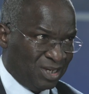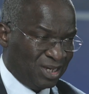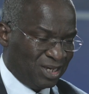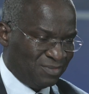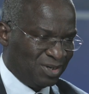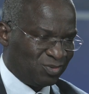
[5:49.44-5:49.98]

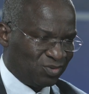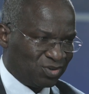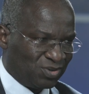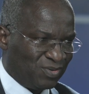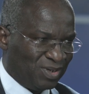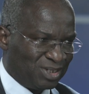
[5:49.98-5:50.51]
MBET was
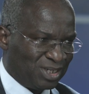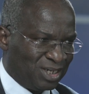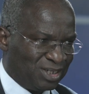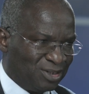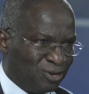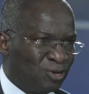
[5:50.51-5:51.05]

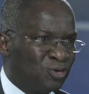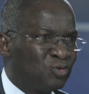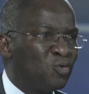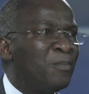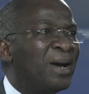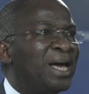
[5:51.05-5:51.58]
created
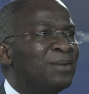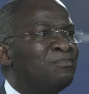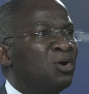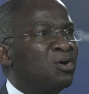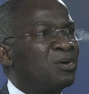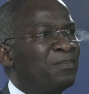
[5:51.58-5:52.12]
to buy
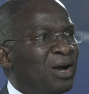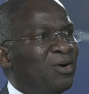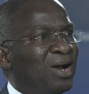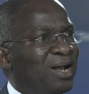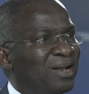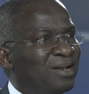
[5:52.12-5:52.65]
bulk
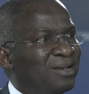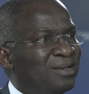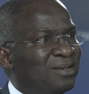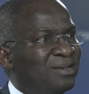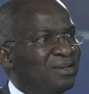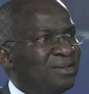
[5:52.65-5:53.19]
power.
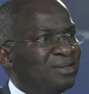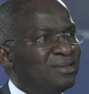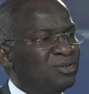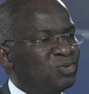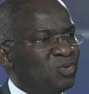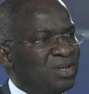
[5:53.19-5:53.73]

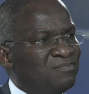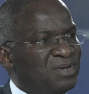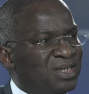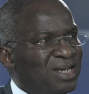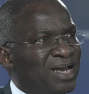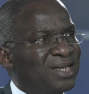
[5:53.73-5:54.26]
So
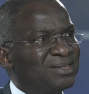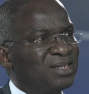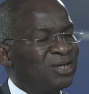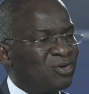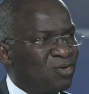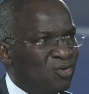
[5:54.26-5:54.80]
MBET has
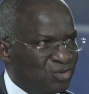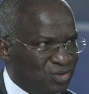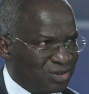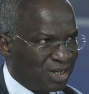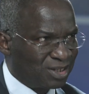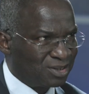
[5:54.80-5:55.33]
a
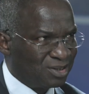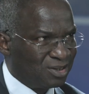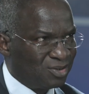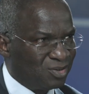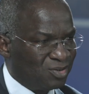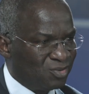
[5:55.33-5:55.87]
contract
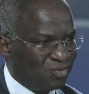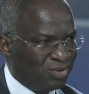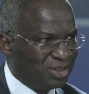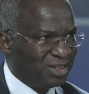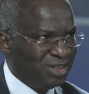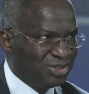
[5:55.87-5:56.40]

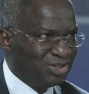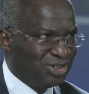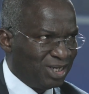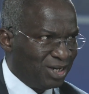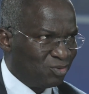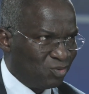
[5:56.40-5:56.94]
with each
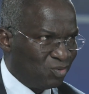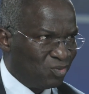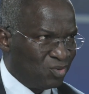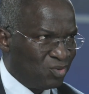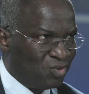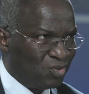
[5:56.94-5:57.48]
GENCO
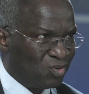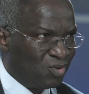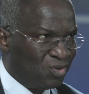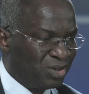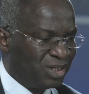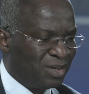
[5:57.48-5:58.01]

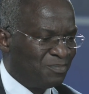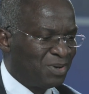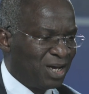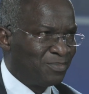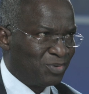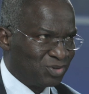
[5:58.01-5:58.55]
called a
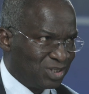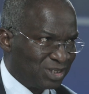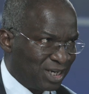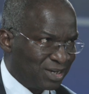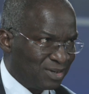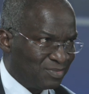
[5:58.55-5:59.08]
power purchase
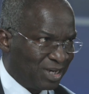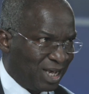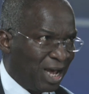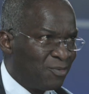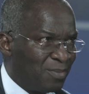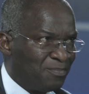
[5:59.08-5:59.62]
agreement.
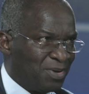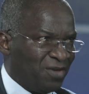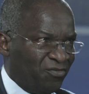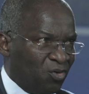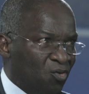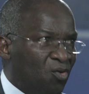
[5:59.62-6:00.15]
I will pay
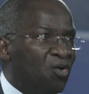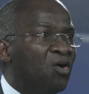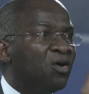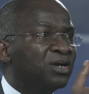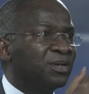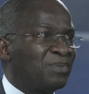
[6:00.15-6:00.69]
for
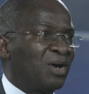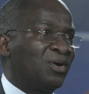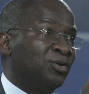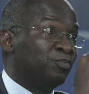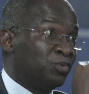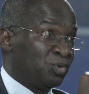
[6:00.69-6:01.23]
all the power
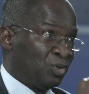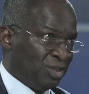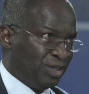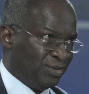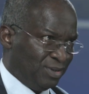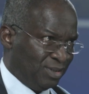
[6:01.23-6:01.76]
you put on the
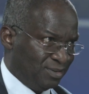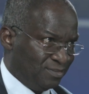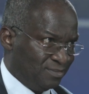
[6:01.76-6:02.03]
grid